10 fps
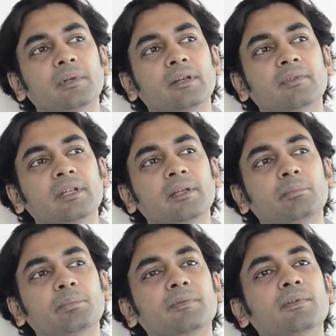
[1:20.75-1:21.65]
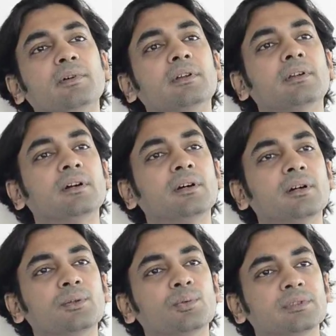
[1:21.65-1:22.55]
we prefer
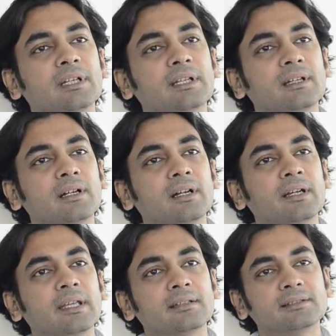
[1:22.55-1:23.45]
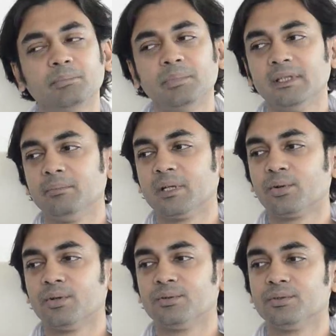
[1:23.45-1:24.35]
using ACP
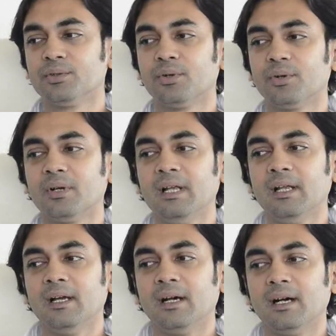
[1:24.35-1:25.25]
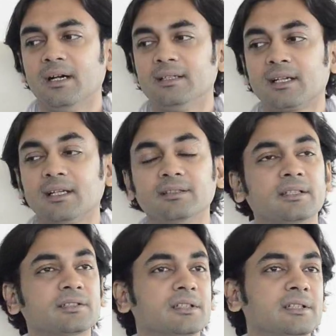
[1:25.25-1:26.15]
because the
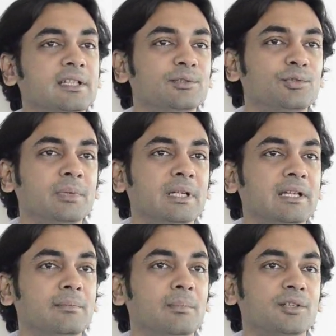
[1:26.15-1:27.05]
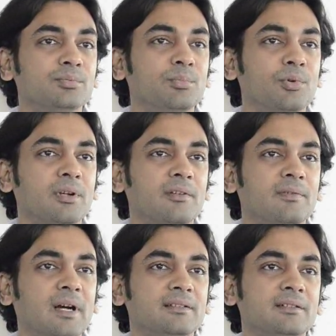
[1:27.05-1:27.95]
construction needs to be much more
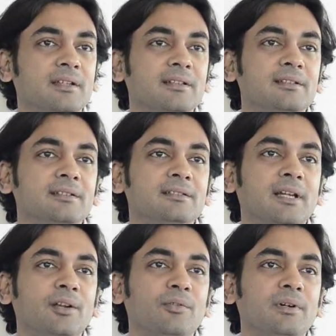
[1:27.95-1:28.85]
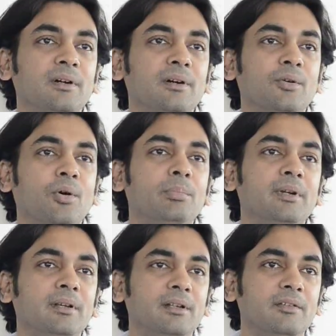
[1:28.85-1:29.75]
faster in this kind of a
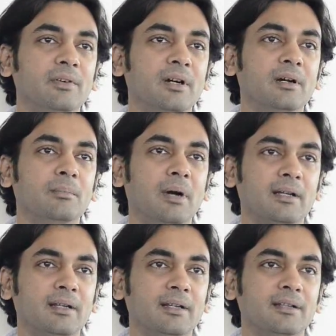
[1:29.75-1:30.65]
competitive market.